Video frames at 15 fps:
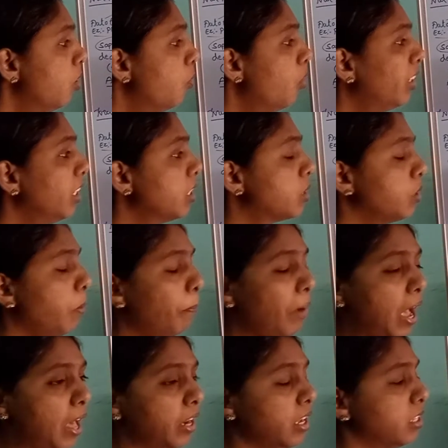What is
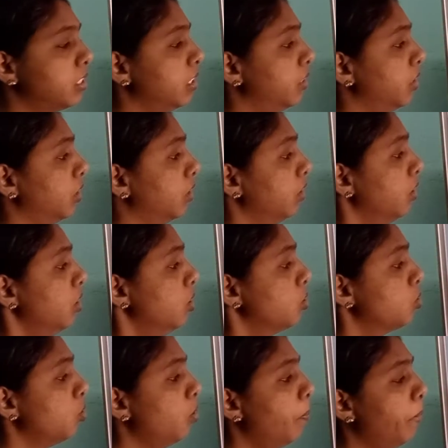parasitic?
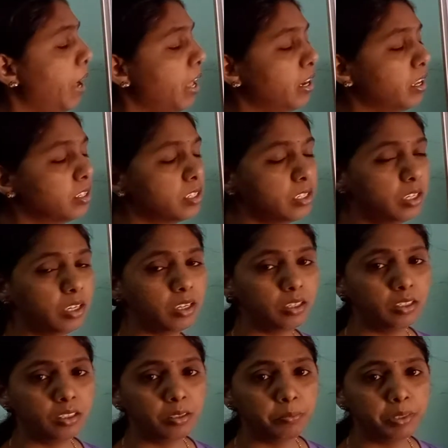So parasitic
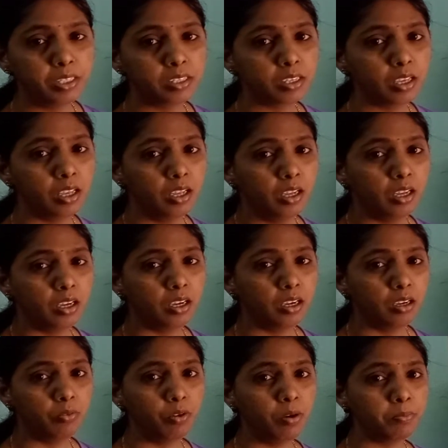means
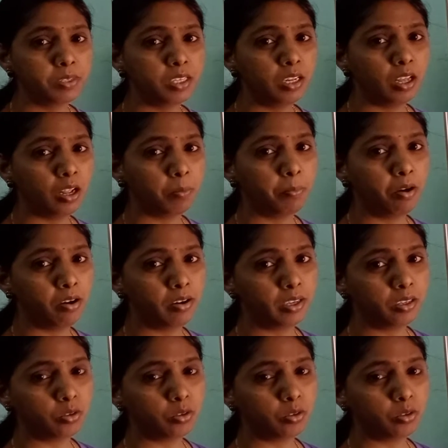worms in our body.